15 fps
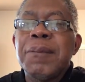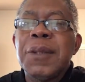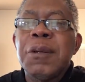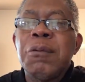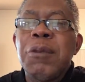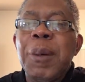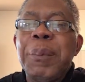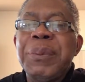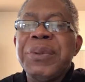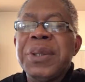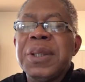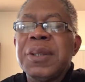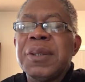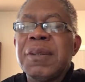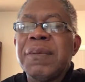
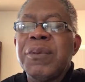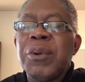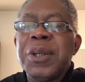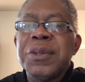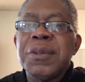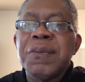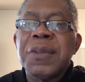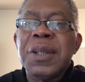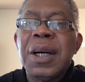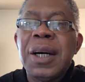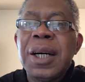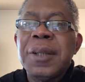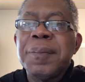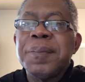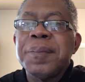represented the voice of God.
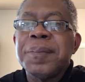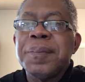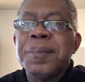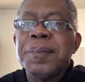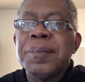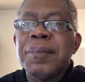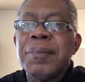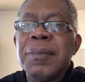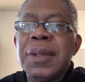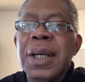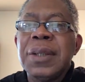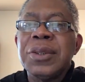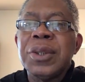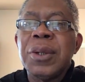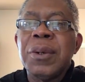And
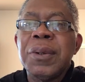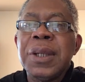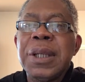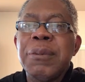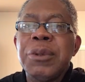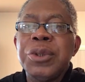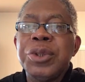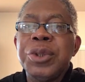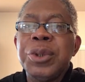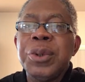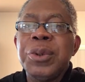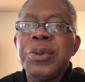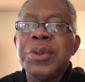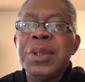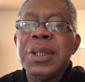so it was
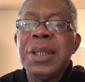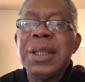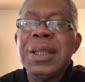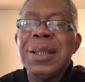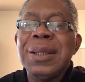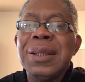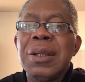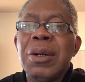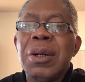used in